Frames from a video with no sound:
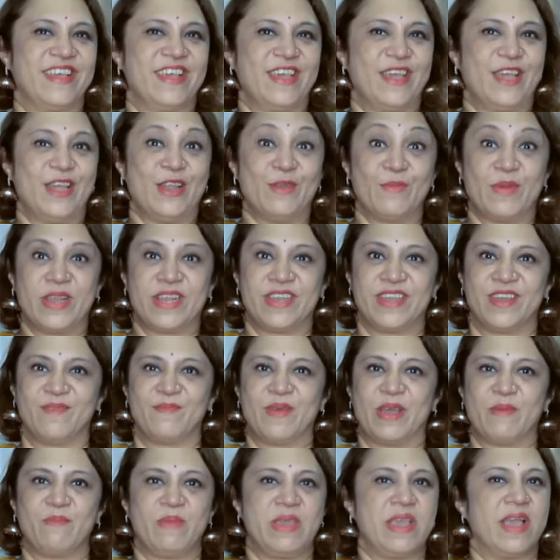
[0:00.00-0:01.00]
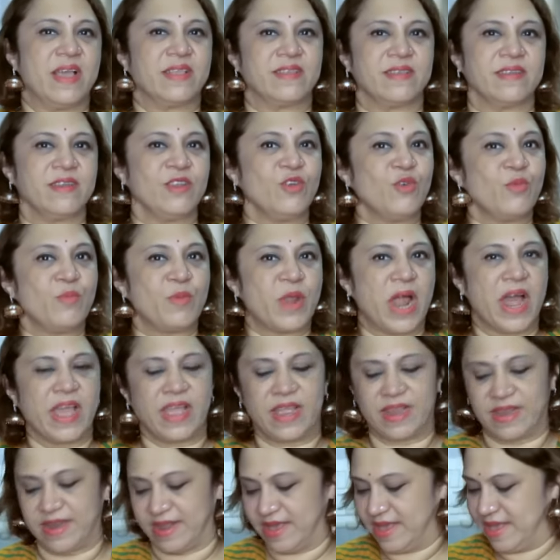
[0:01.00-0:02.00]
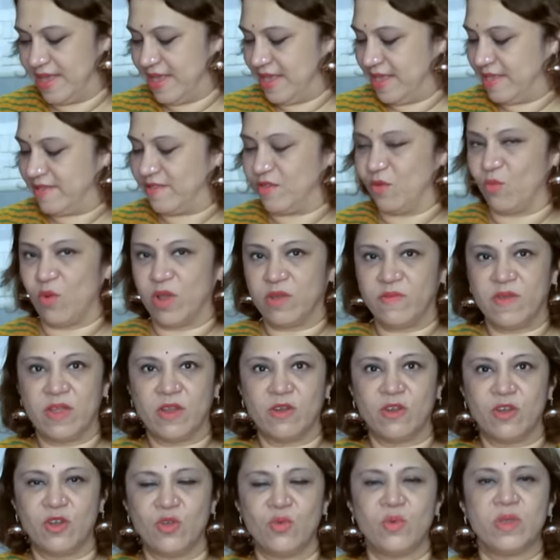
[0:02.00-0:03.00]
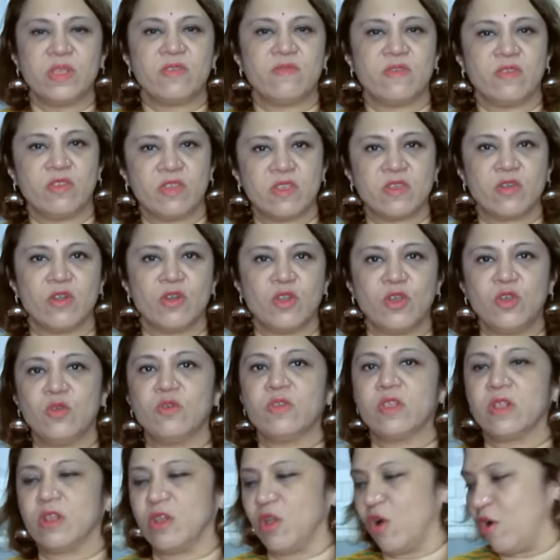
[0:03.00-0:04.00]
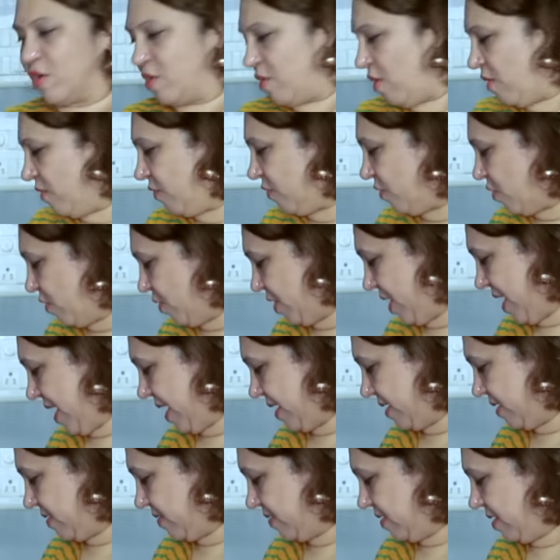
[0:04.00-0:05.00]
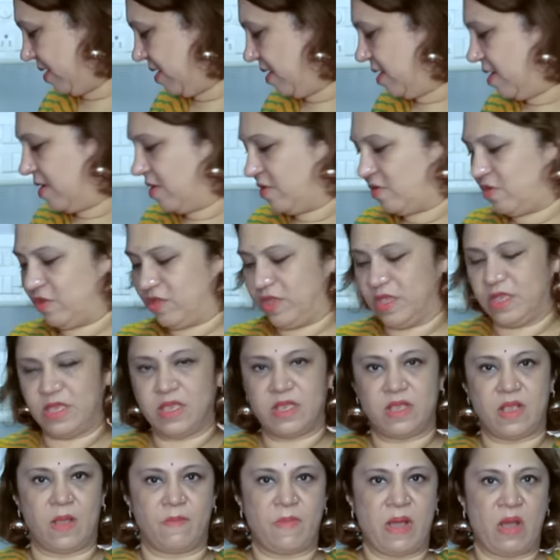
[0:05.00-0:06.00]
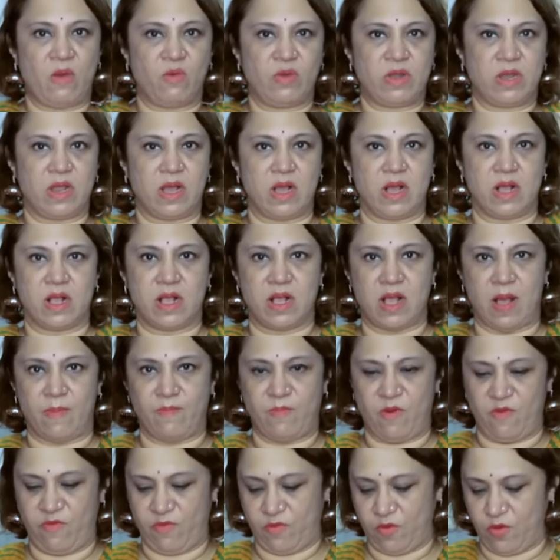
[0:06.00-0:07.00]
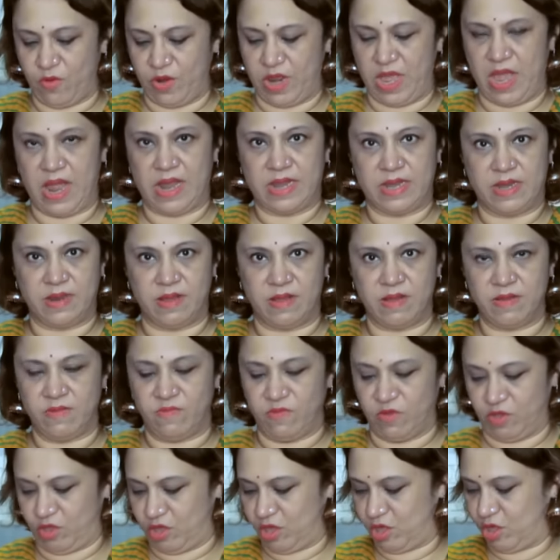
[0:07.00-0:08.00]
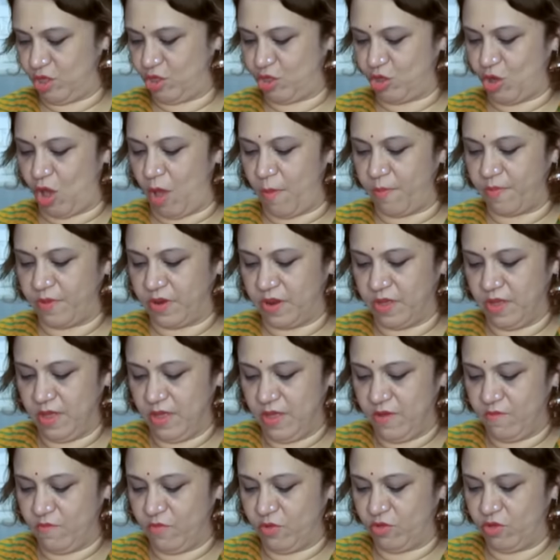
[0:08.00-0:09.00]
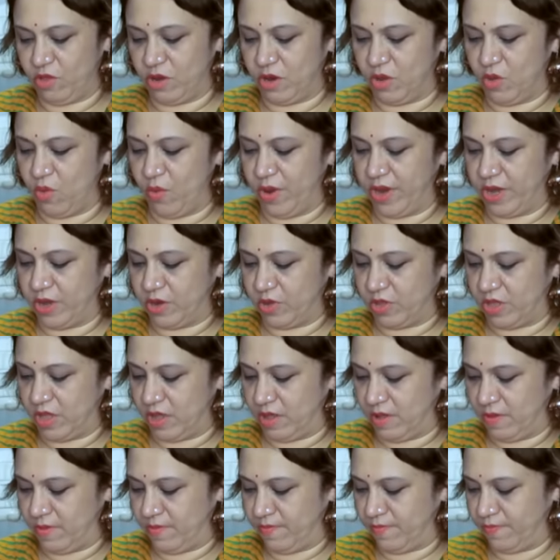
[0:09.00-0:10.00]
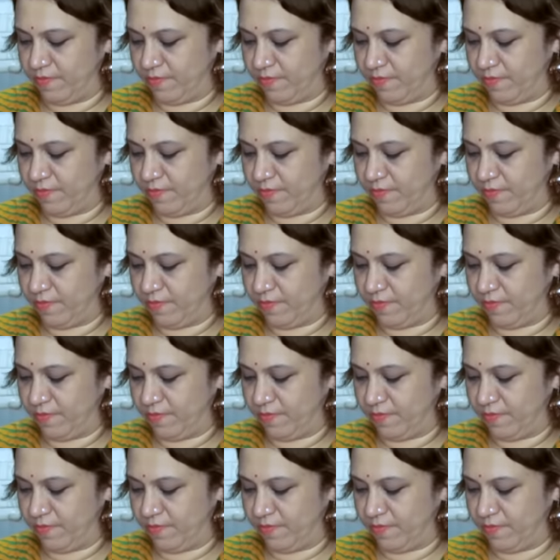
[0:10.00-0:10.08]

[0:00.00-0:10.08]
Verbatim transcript: invented by me as a new bride. So what we're going to do is we're just going to use a lot of coriander. So this is about a cup of coriander which is chopped, which will go into the